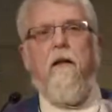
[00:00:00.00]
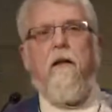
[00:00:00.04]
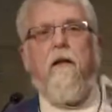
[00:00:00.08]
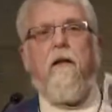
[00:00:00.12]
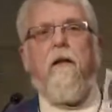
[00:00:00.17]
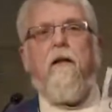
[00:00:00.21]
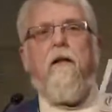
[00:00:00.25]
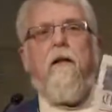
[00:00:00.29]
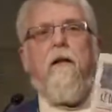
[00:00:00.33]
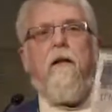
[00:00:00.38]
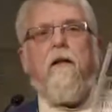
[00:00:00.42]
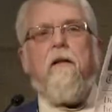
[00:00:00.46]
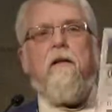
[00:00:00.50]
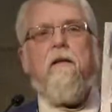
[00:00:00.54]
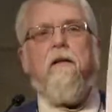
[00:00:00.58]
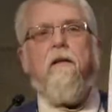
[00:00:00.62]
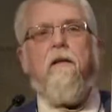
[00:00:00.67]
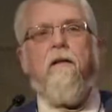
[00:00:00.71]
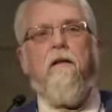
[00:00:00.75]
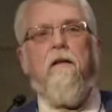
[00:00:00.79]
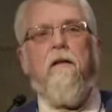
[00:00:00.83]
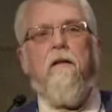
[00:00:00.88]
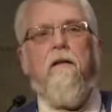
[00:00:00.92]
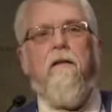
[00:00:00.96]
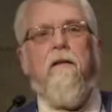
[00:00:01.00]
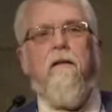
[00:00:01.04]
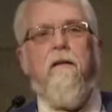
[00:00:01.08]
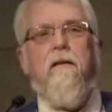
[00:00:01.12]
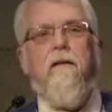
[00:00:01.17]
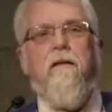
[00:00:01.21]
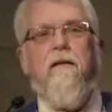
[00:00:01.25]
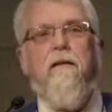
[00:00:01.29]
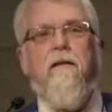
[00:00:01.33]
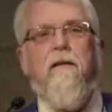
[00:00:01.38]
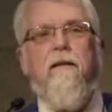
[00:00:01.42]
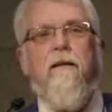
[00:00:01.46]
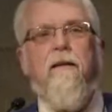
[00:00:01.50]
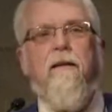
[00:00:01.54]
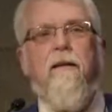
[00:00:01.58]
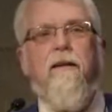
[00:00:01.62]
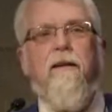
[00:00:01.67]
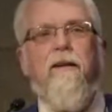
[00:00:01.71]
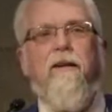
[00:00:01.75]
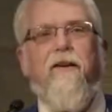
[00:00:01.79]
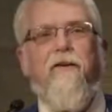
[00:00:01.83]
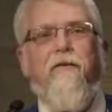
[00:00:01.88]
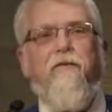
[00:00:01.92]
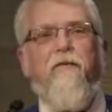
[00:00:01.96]
Look at this.
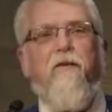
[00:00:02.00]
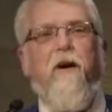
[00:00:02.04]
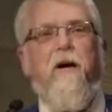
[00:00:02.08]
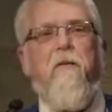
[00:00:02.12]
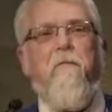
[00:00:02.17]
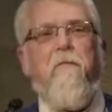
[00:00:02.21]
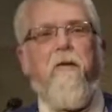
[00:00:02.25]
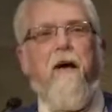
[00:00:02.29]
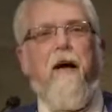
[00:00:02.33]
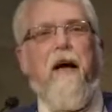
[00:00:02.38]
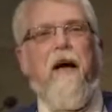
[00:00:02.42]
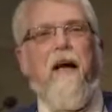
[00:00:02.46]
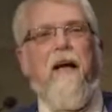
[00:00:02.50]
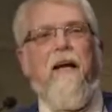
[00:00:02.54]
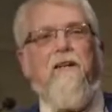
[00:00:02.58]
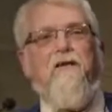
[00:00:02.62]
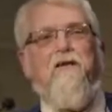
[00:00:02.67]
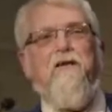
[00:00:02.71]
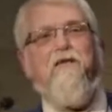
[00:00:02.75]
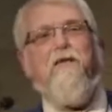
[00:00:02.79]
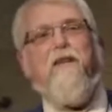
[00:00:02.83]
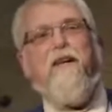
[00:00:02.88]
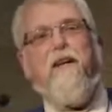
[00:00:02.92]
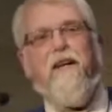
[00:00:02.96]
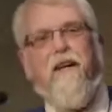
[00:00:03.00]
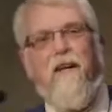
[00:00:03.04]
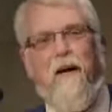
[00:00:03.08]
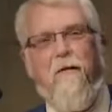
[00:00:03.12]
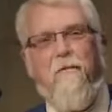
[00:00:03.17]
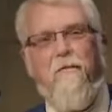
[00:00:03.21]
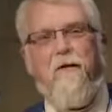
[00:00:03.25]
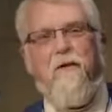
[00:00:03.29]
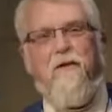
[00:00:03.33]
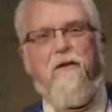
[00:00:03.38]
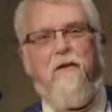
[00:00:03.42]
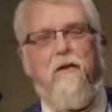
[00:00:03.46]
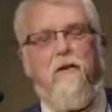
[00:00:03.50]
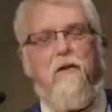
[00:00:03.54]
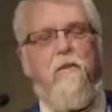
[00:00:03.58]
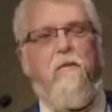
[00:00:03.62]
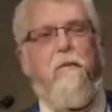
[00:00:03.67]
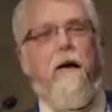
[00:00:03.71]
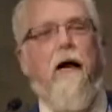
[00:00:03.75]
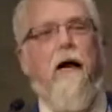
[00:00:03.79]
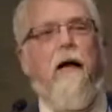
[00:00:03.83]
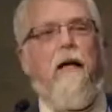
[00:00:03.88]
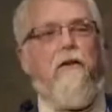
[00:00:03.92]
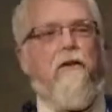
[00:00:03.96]
The front page of the Columbus
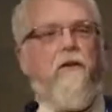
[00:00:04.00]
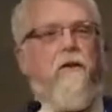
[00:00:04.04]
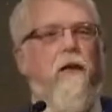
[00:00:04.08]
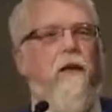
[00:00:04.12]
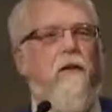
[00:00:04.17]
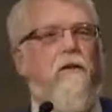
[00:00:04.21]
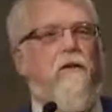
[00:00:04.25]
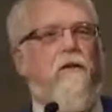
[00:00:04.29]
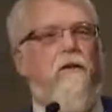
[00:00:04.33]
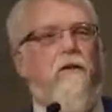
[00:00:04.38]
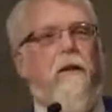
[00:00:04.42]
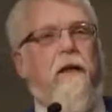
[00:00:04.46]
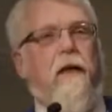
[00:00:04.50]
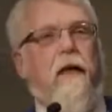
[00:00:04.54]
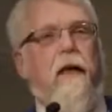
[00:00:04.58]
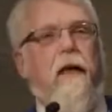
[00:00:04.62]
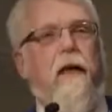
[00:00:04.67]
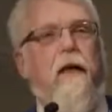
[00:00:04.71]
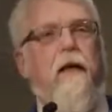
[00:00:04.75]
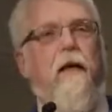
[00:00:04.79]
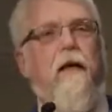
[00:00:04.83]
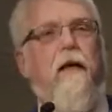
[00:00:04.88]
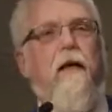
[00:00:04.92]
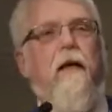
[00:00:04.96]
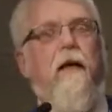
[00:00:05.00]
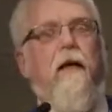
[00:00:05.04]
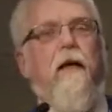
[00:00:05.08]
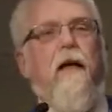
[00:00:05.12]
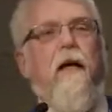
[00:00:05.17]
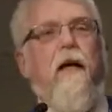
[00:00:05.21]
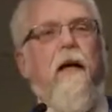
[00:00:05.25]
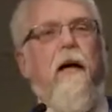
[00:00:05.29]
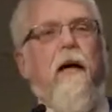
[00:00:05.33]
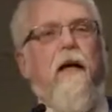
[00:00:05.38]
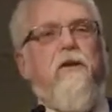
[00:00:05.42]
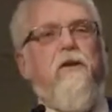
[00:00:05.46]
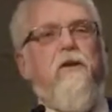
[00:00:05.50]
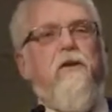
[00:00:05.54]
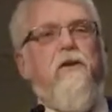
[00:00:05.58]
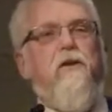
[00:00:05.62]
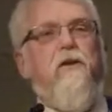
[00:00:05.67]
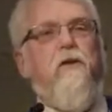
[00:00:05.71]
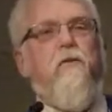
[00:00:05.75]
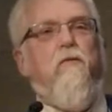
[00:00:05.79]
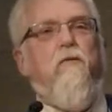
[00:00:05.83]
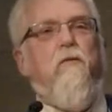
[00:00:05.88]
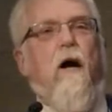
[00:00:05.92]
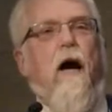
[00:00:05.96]
Dispatch yesterday has
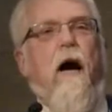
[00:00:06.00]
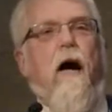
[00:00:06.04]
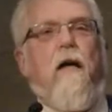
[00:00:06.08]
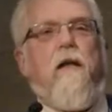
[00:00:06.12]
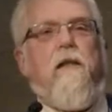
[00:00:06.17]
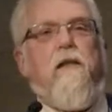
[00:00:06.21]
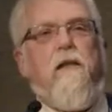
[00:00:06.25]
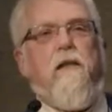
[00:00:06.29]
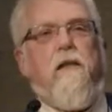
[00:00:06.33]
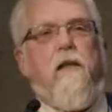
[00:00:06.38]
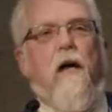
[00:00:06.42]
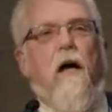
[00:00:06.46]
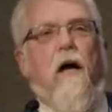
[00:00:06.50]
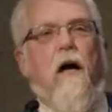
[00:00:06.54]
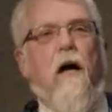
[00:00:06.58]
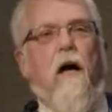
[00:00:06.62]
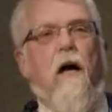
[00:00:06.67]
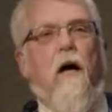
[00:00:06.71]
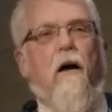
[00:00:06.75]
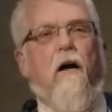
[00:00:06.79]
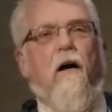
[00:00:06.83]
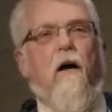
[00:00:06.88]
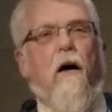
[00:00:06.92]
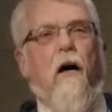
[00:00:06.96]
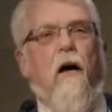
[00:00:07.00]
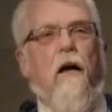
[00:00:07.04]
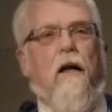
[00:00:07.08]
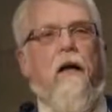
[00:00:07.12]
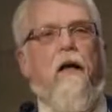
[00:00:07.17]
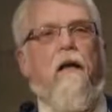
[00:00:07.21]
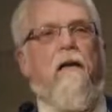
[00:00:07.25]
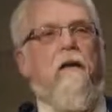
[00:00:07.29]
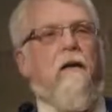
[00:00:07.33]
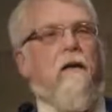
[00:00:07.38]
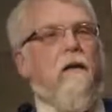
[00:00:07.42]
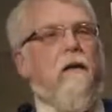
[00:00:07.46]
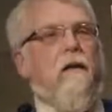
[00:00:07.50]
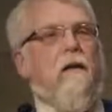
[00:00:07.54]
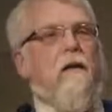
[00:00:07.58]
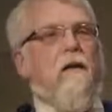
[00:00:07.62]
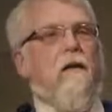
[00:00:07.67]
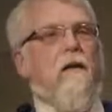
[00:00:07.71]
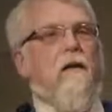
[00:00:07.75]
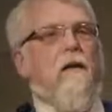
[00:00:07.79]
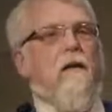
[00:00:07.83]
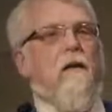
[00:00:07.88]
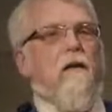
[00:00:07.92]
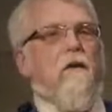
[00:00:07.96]
a new rock star on it.
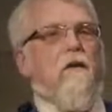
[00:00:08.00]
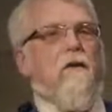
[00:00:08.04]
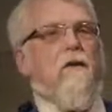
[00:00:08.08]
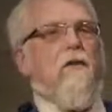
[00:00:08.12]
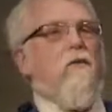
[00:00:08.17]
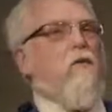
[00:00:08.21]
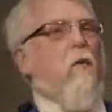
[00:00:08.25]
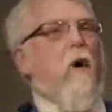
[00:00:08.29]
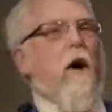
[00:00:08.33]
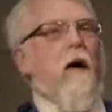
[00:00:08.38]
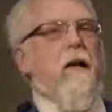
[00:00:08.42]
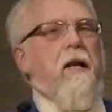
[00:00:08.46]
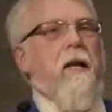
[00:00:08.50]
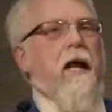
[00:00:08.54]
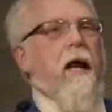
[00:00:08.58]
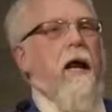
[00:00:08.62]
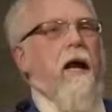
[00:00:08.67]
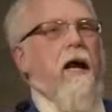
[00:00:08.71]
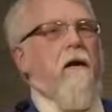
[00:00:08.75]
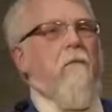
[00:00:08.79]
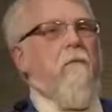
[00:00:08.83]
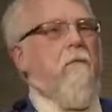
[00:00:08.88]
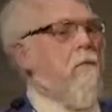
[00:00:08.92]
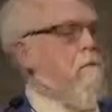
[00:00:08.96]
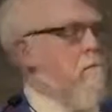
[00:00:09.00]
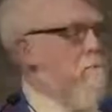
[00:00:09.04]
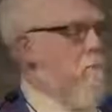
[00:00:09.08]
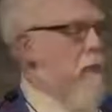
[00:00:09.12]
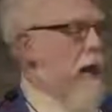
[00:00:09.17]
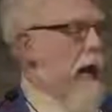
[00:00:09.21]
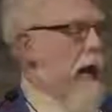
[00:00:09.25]
Just one name,